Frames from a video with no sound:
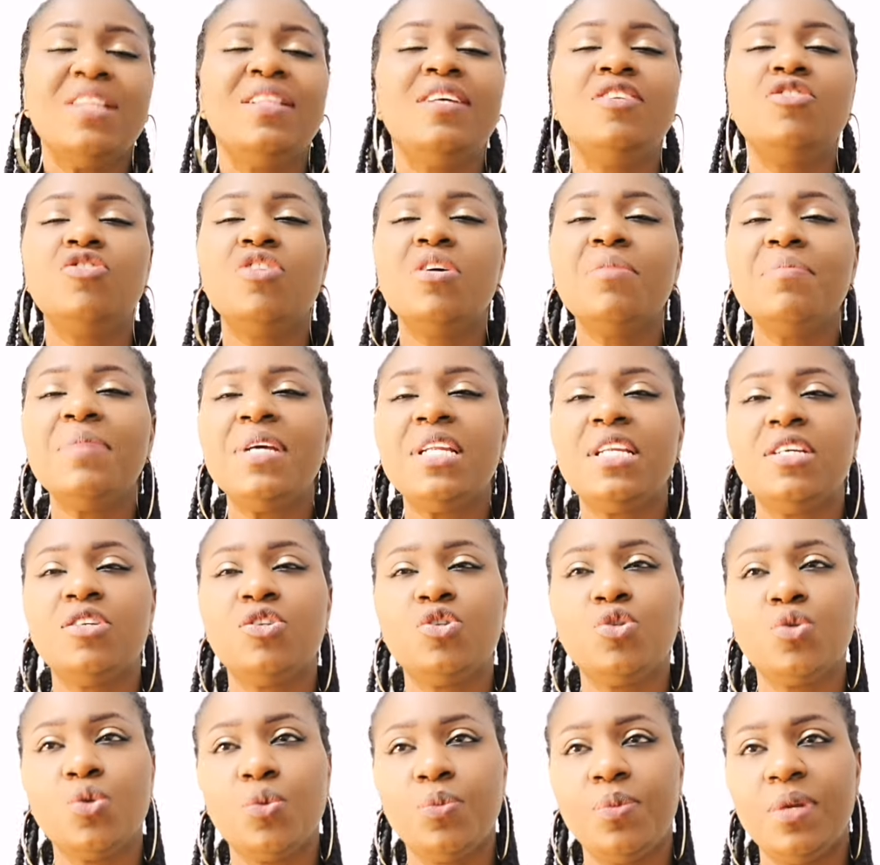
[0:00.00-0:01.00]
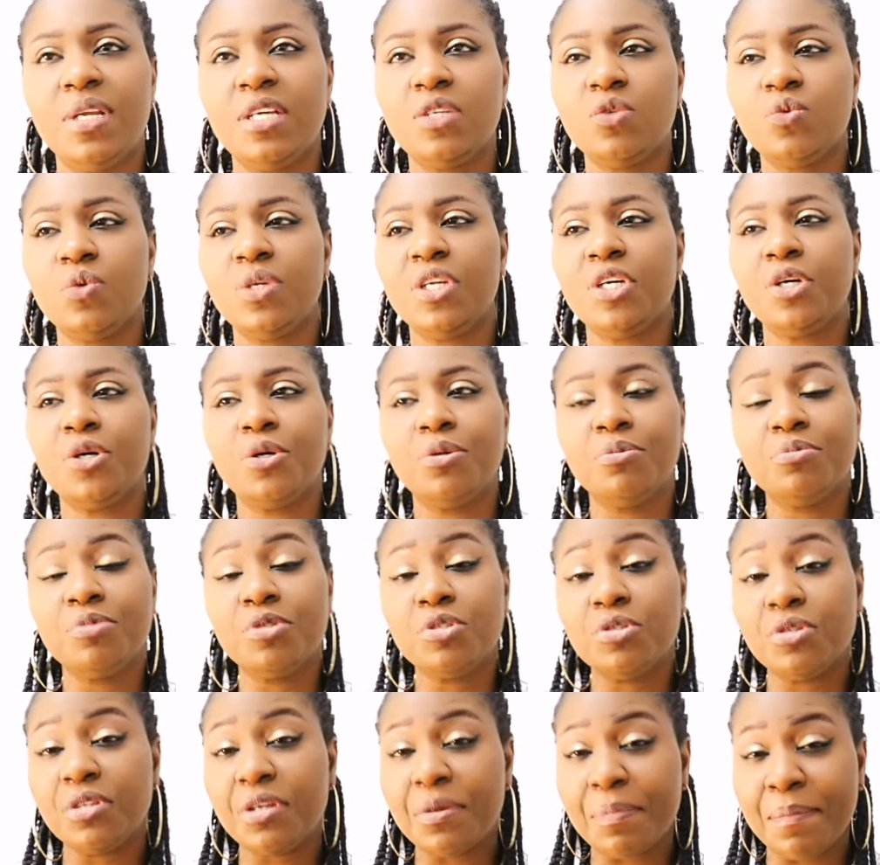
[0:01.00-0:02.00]
Nigerian men are so blessed when it
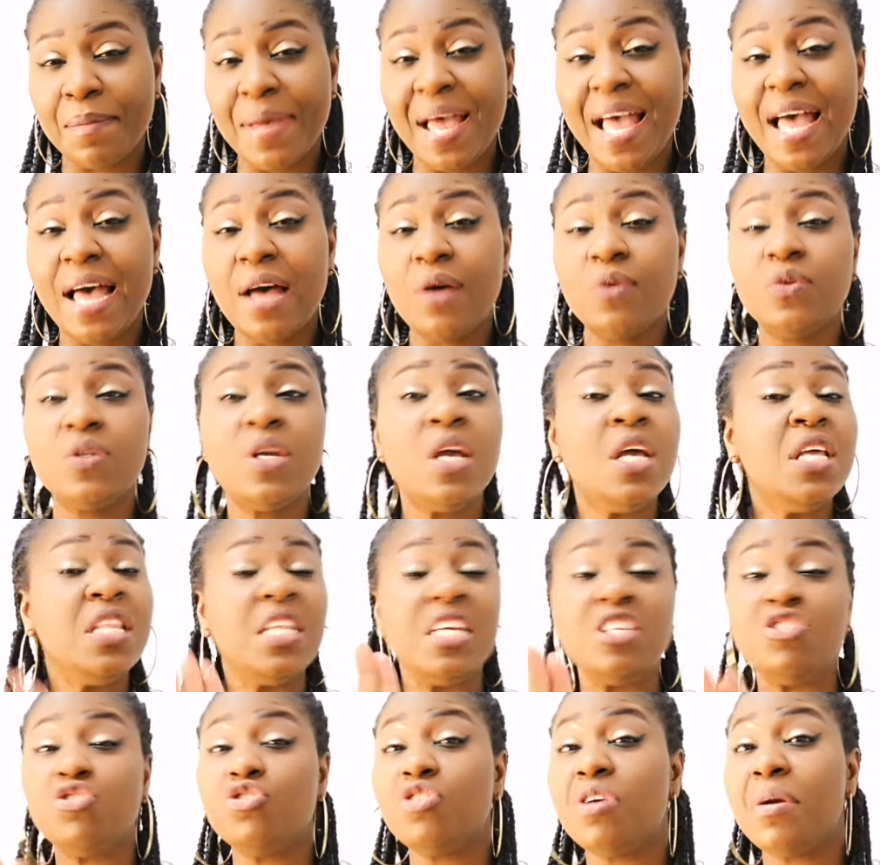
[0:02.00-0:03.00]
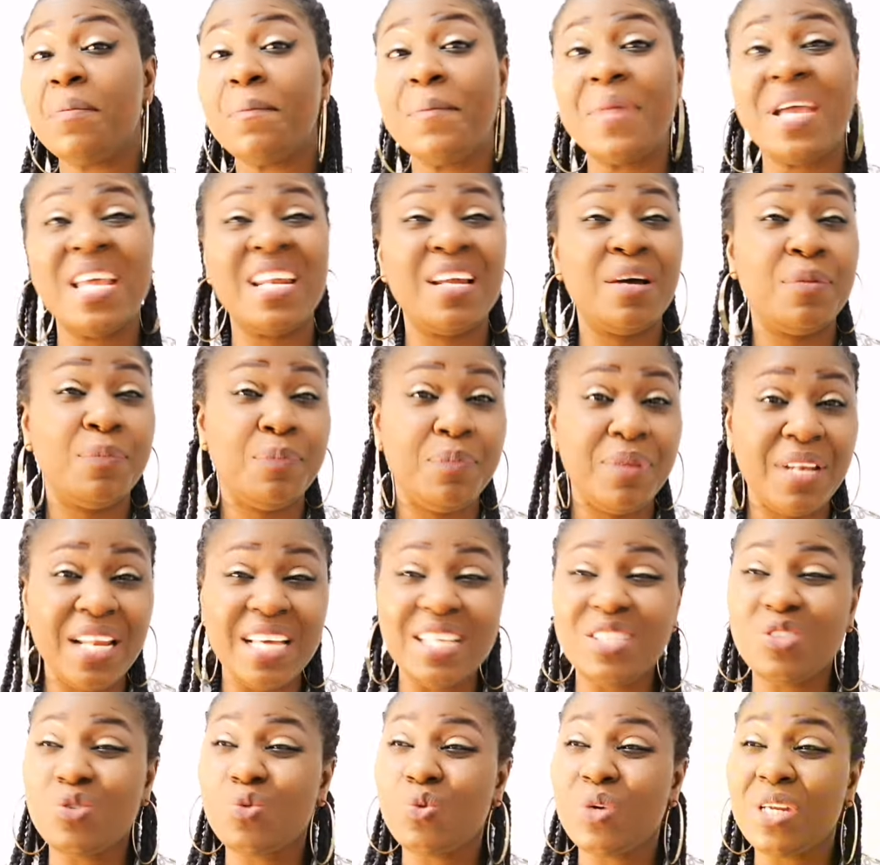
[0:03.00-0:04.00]
comes to the mouth. Nigerian men are
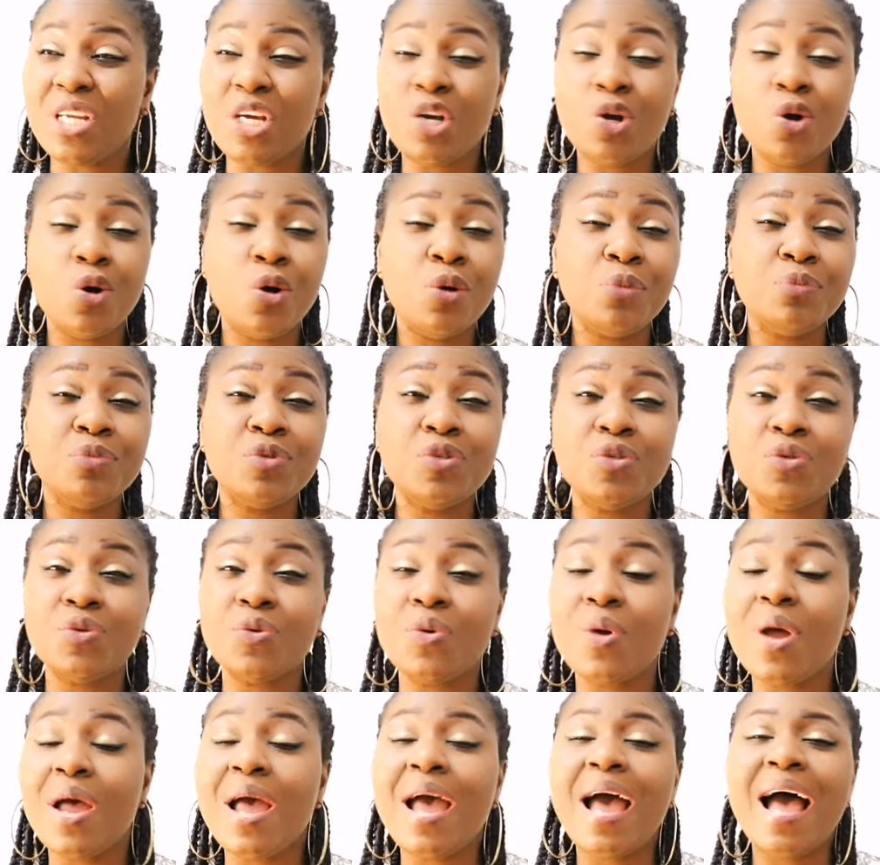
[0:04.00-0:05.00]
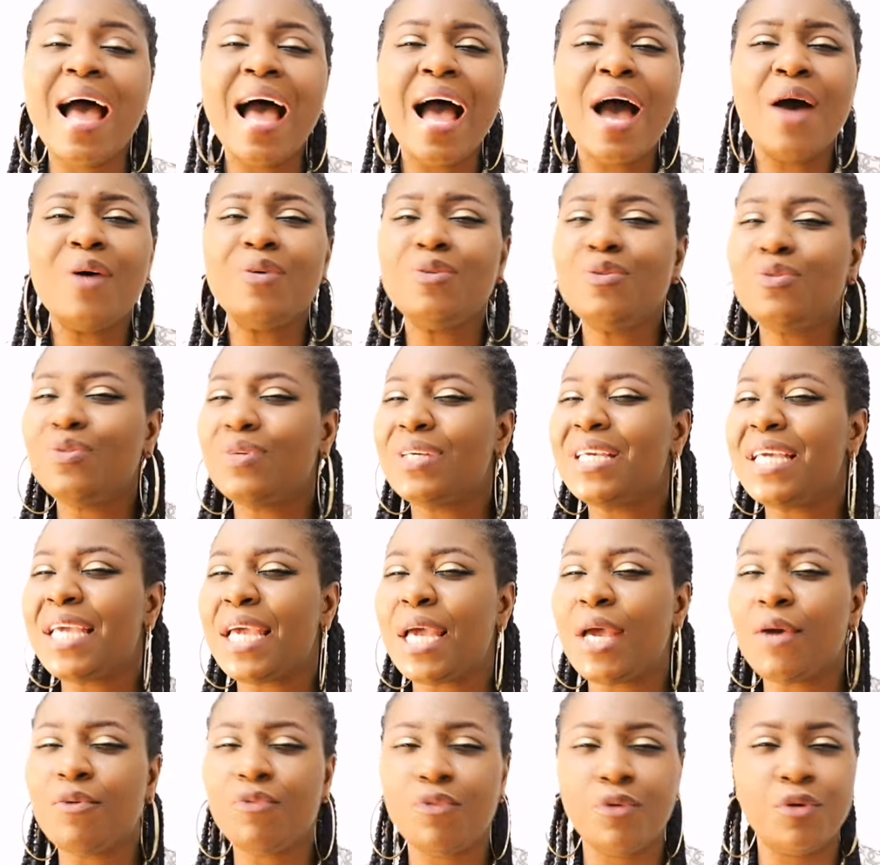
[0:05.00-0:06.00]
blessed when it comes to how to
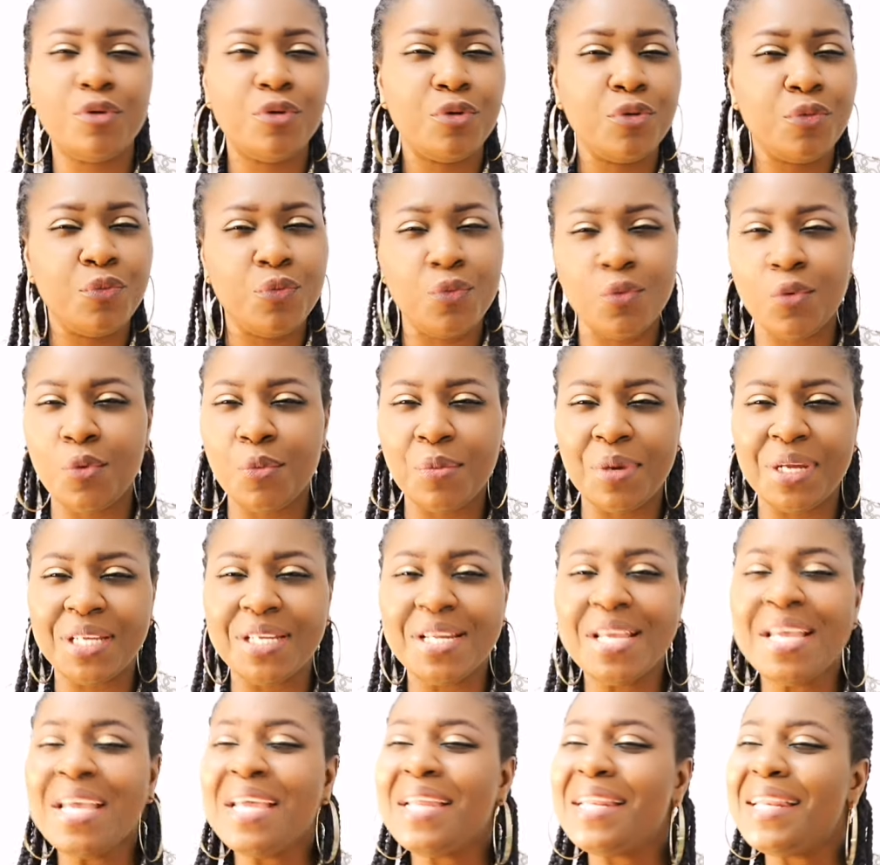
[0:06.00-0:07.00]
care for a woman.